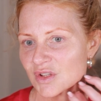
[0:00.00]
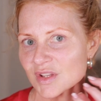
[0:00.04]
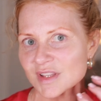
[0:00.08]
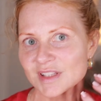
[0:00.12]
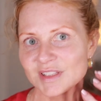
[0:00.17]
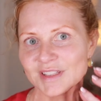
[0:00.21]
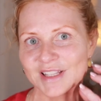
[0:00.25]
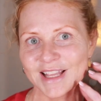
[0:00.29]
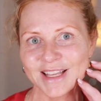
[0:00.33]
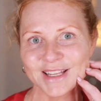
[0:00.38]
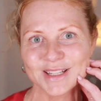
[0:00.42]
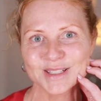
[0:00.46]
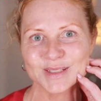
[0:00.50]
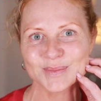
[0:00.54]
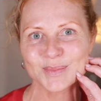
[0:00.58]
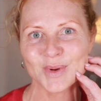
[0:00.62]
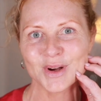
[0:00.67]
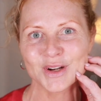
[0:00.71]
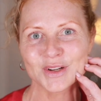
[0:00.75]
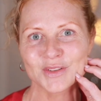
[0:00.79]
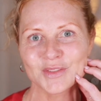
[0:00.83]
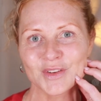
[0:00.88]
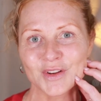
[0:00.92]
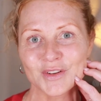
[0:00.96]
to the lightest
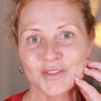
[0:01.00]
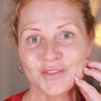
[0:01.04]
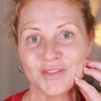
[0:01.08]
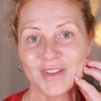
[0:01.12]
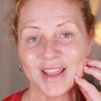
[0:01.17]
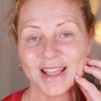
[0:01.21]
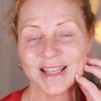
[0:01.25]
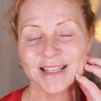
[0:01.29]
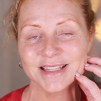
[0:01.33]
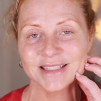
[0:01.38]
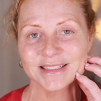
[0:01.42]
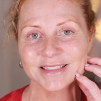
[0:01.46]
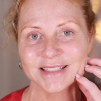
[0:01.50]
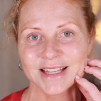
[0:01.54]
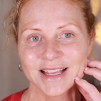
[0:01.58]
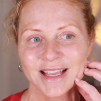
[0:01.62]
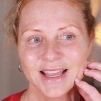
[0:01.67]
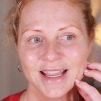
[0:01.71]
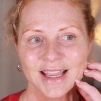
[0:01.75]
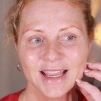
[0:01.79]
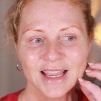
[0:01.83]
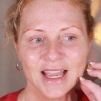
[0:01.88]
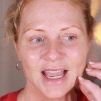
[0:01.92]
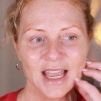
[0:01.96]
part of your face
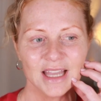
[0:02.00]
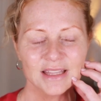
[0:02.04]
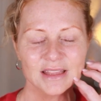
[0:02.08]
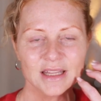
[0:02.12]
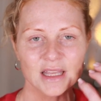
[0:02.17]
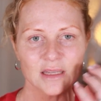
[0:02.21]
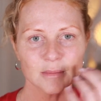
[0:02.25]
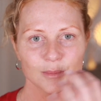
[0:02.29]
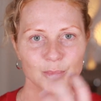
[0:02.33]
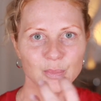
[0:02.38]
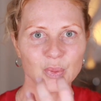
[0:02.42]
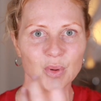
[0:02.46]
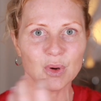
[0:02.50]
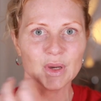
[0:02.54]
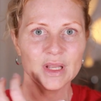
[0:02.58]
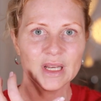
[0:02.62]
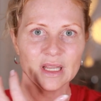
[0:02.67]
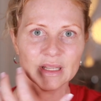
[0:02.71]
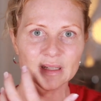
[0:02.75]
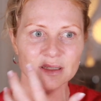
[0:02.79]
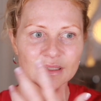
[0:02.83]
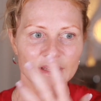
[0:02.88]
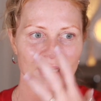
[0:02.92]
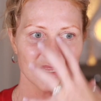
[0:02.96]
and then put
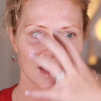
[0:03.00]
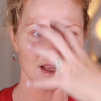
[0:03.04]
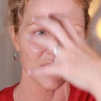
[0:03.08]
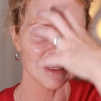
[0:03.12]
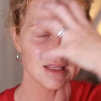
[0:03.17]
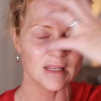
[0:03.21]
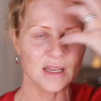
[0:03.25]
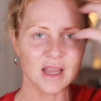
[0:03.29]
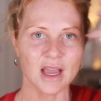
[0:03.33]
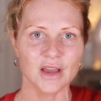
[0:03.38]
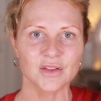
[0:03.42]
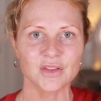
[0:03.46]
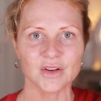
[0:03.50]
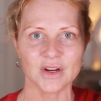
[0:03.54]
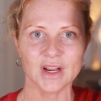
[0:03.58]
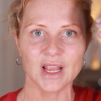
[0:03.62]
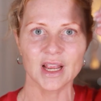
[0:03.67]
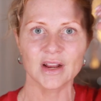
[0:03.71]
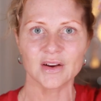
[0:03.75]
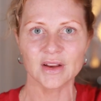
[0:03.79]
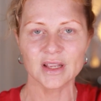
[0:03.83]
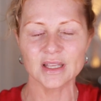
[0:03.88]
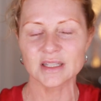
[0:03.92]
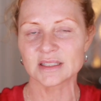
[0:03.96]
it in other
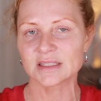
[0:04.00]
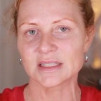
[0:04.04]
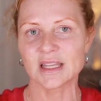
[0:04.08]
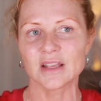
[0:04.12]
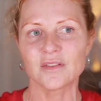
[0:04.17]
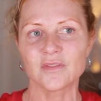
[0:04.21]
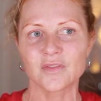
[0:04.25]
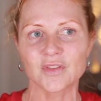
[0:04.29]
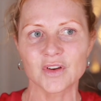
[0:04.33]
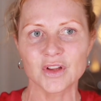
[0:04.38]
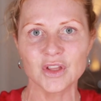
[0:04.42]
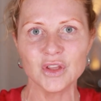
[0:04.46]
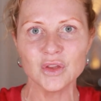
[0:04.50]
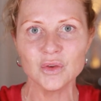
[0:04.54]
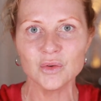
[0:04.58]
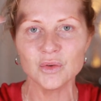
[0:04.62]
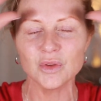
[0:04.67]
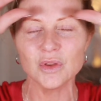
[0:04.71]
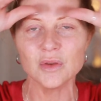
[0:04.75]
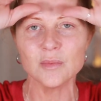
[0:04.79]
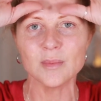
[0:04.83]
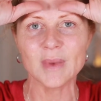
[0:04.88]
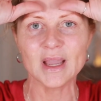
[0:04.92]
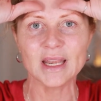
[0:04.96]
areas. Like for you,
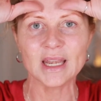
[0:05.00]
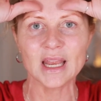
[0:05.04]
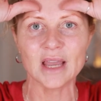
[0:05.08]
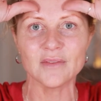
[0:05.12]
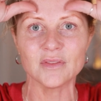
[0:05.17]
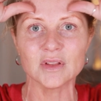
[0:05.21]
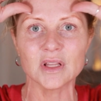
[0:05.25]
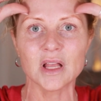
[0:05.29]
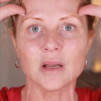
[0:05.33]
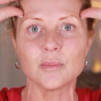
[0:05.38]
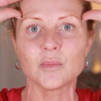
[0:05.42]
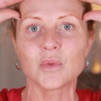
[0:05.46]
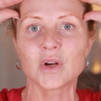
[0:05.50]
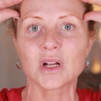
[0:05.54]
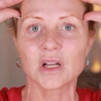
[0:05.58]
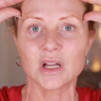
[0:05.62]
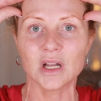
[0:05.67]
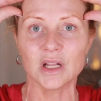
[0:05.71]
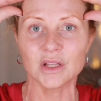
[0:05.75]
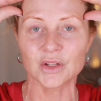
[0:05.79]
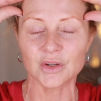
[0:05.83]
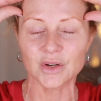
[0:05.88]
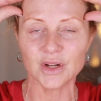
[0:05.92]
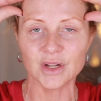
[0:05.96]
you might have a lot more
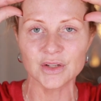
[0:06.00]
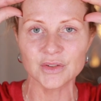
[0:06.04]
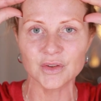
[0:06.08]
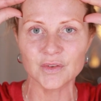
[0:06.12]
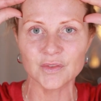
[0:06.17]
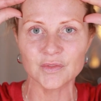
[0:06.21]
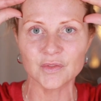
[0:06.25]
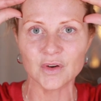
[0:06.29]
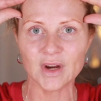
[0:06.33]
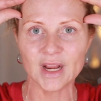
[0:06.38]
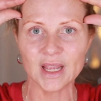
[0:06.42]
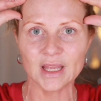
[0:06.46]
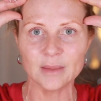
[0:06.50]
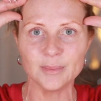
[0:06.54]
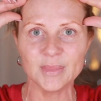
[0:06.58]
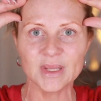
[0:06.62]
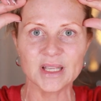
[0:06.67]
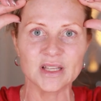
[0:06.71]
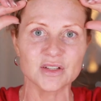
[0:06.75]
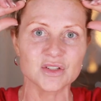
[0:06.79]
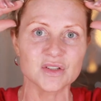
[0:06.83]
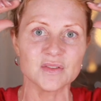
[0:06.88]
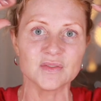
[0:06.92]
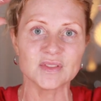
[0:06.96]
color on your forehead
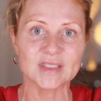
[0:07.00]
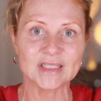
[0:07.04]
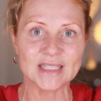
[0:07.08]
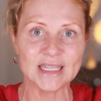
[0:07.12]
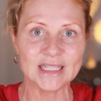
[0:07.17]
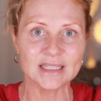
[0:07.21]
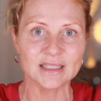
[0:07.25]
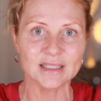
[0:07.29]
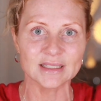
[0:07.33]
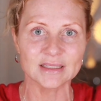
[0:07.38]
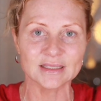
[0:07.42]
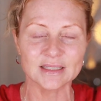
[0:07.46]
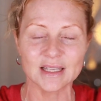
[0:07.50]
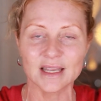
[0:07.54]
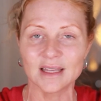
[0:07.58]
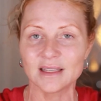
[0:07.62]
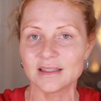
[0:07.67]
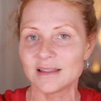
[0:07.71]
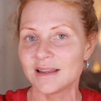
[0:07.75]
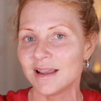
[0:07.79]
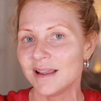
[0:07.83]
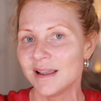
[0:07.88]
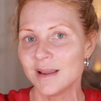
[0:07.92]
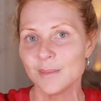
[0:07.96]
because you've seen the
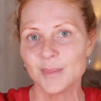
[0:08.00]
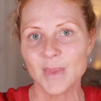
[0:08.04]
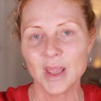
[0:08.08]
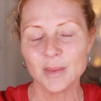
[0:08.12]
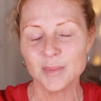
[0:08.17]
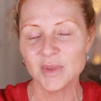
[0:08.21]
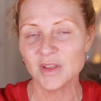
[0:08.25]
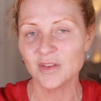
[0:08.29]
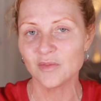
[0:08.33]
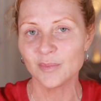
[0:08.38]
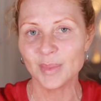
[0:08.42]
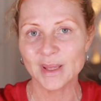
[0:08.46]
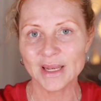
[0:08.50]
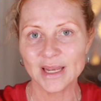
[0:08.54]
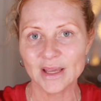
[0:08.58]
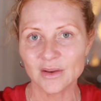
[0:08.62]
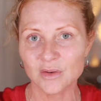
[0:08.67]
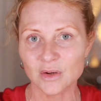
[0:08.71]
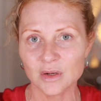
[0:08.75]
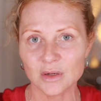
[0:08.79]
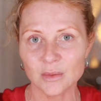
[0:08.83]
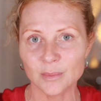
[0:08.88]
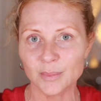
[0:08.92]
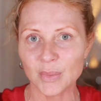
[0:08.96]
sun. Maybe you've been out
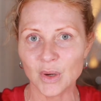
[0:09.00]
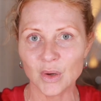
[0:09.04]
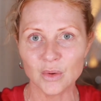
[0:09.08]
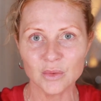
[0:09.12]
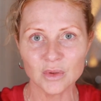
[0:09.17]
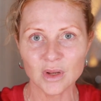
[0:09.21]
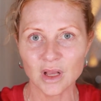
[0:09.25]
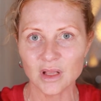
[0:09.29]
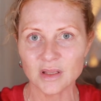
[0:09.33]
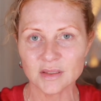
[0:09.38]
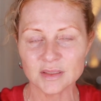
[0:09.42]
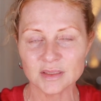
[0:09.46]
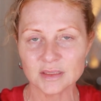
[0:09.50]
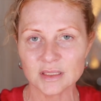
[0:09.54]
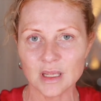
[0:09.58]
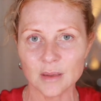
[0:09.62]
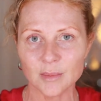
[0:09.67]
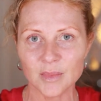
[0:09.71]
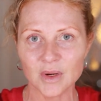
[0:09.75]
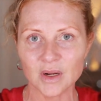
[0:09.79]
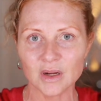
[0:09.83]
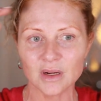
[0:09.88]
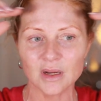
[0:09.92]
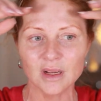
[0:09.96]
on a boat all
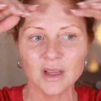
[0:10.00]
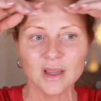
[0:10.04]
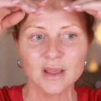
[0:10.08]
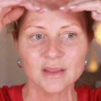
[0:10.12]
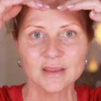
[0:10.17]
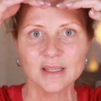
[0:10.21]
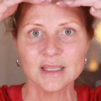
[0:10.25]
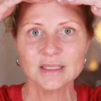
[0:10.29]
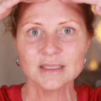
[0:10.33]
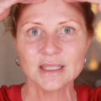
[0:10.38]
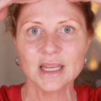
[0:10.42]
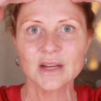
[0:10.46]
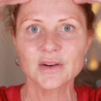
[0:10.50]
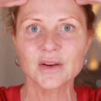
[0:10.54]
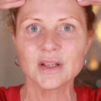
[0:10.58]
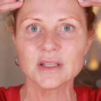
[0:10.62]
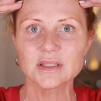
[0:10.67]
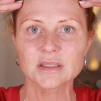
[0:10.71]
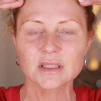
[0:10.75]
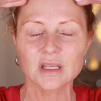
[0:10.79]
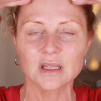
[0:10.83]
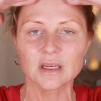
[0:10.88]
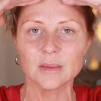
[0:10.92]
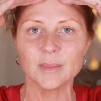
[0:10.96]
summer. This area
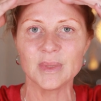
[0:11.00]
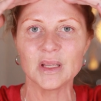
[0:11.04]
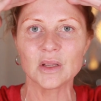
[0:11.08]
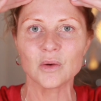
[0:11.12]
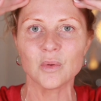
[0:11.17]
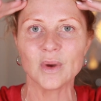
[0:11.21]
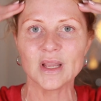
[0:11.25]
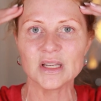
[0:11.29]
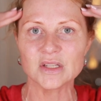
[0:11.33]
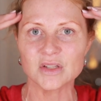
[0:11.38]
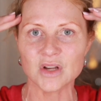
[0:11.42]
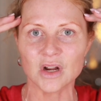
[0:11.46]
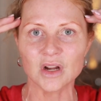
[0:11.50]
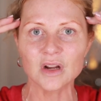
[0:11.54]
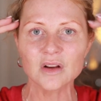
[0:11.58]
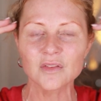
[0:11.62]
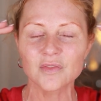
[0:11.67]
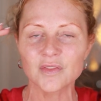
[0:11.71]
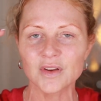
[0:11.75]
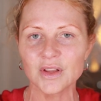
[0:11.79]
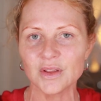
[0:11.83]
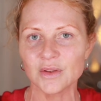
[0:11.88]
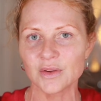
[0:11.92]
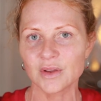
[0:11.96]
is going to be quite dark
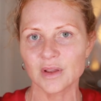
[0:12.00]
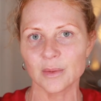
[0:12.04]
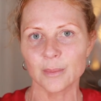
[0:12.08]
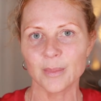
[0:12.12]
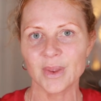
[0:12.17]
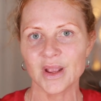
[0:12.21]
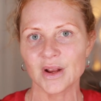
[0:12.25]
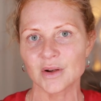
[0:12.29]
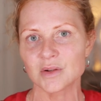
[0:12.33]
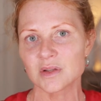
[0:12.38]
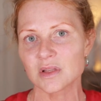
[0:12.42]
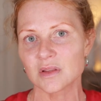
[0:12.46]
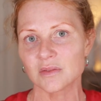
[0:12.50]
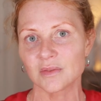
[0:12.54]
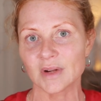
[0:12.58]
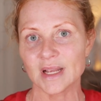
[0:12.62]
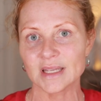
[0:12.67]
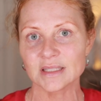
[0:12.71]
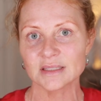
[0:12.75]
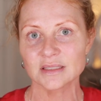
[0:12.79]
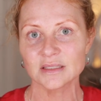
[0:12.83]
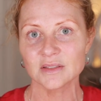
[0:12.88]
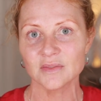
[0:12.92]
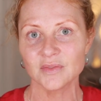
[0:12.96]
for you compared to the
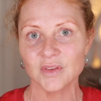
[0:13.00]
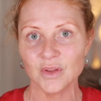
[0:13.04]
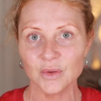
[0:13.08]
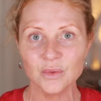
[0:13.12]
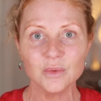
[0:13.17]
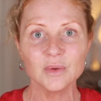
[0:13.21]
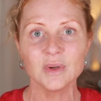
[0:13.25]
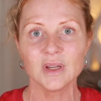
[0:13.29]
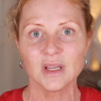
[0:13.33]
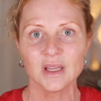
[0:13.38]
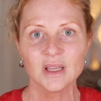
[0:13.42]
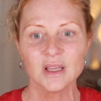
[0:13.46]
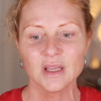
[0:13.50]
rest of you.